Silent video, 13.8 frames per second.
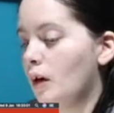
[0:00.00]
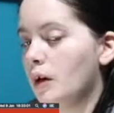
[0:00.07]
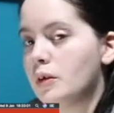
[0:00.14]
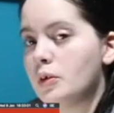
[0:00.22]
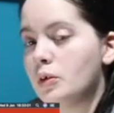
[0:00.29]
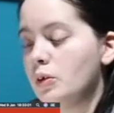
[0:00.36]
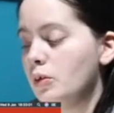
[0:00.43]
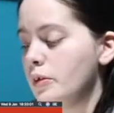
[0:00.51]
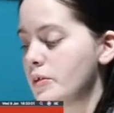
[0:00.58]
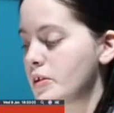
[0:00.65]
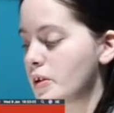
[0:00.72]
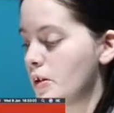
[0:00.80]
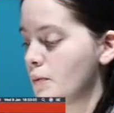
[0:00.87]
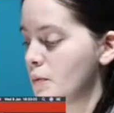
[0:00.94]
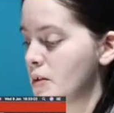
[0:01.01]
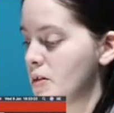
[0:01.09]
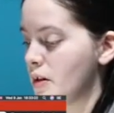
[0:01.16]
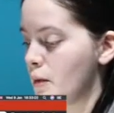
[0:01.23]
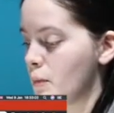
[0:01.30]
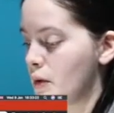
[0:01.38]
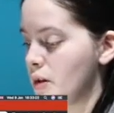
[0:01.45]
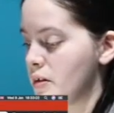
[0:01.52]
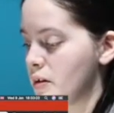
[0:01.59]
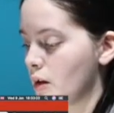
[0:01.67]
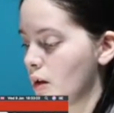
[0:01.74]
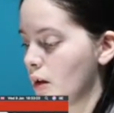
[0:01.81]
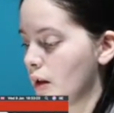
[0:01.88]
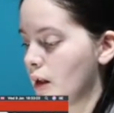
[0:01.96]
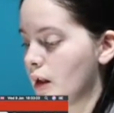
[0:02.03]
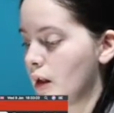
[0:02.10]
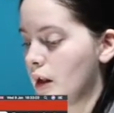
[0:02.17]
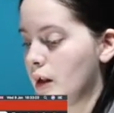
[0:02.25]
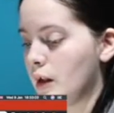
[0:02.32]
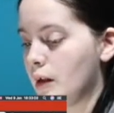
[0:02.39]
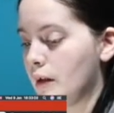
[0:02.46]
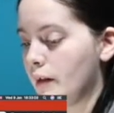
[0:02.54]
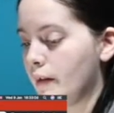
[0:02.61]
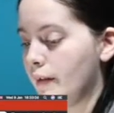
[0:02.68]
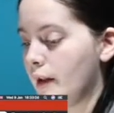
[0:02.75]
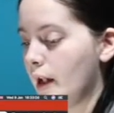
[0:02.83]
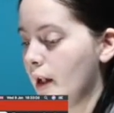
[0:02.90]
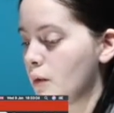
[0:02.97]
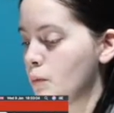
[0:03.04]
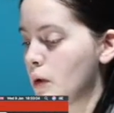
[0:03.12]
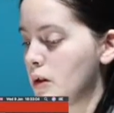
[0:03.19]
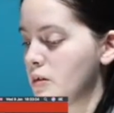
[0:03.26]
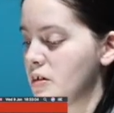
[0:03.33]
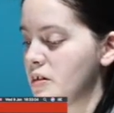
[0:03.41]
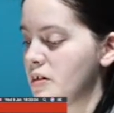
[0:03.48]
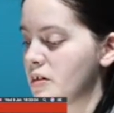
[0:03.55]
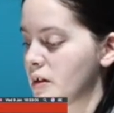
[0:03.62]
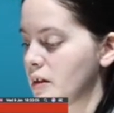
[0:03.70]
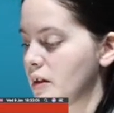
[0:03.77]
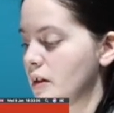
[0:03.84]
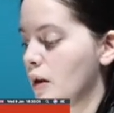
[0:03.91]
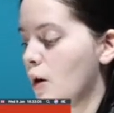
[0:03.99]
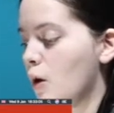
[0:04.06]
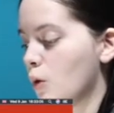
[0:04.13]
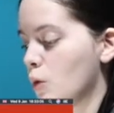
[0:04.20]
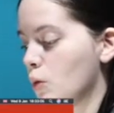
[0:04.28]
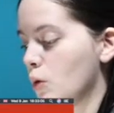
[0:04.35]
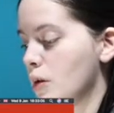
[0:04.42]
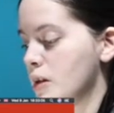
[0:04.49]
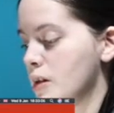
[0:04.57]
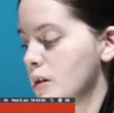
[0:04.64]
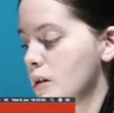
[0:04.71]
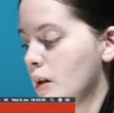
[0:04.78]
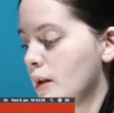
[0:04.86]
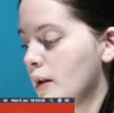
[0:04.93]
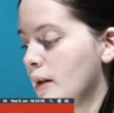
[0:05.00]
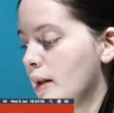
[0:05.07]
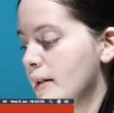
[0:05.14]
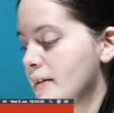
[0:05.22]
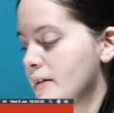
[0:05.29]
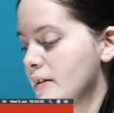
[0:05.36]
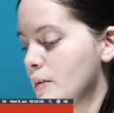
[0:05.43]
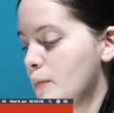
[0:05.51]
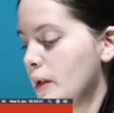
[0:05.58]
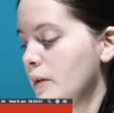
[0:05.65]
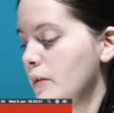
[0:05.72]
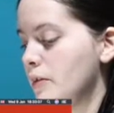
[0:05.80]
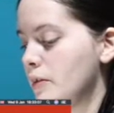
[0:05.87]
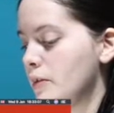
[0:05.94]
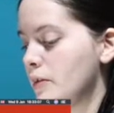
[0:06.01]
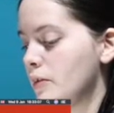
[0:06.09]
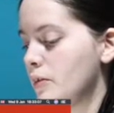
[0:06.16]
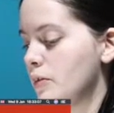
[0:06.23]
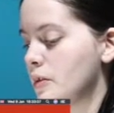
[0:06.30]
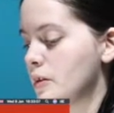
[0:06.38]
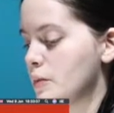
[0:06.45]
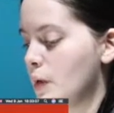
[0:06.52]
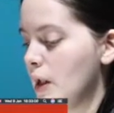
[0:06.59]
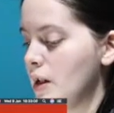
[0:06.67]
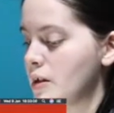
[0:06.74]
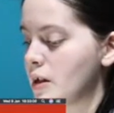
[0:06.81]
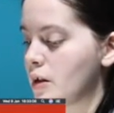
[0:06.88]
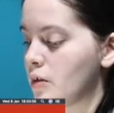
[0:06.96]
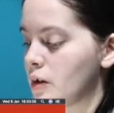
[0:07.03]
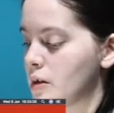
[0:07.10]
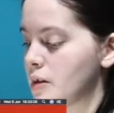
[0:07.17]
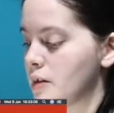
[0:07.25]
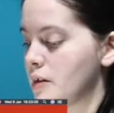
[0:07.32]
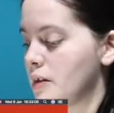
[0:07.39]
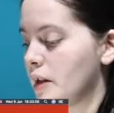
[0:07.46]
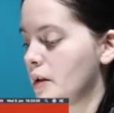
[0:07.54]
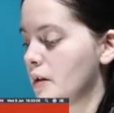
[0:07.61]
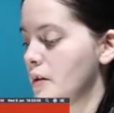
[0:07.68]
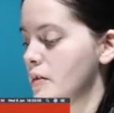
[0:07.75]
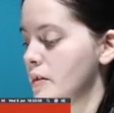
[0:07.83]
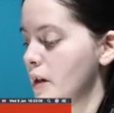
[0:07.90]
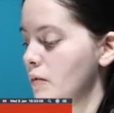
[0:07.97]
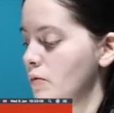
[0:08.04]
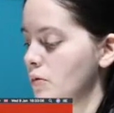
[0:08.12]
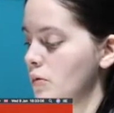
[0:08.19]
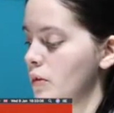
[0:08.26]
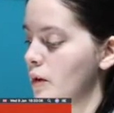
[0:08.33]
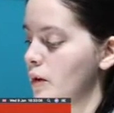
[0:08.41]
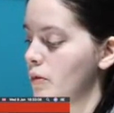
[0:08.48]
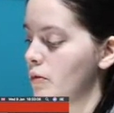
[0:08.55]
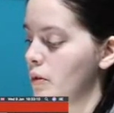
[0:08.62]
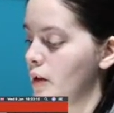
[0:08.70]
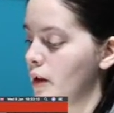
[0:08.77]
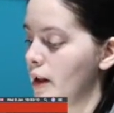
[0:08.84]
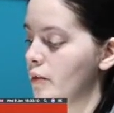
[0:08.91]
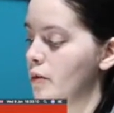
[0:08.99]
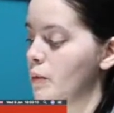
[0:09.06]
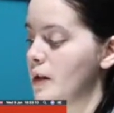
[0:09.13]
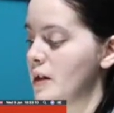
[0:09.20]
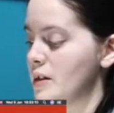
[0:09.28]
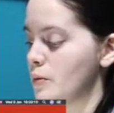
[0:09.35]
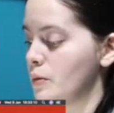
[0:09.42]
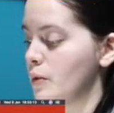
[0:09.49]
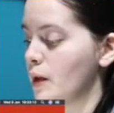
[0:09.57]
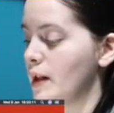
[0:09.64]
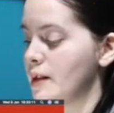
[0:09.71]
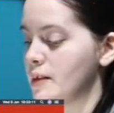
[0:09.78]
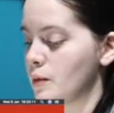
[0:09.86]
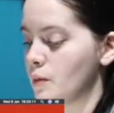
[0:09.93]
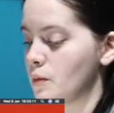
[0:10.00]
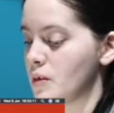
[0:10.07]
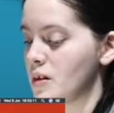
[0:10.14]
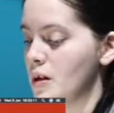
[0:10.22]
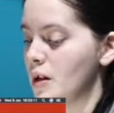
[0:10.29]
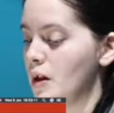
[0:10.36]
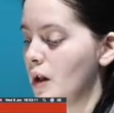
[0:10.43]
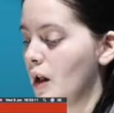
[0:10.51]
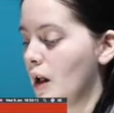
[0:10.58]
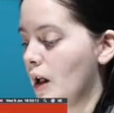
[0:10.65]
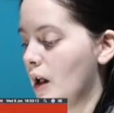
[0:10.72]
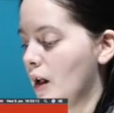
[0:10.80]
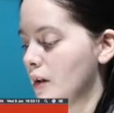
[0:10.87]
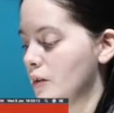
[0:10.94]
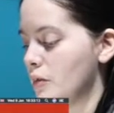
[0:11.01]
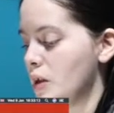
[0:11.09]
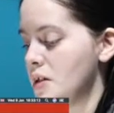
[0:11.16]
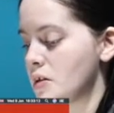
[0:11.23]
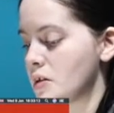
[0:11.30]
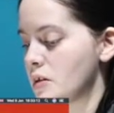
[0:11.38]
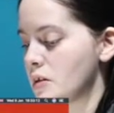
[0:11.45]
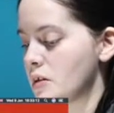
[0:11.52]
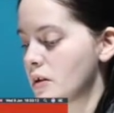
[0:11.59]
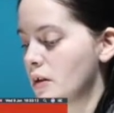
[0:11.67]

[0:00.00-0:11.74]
A troll has gone berserk in the headmaster's study at Hogwarts. It is about to smash, crush and tear several irreplaceable items and treasures.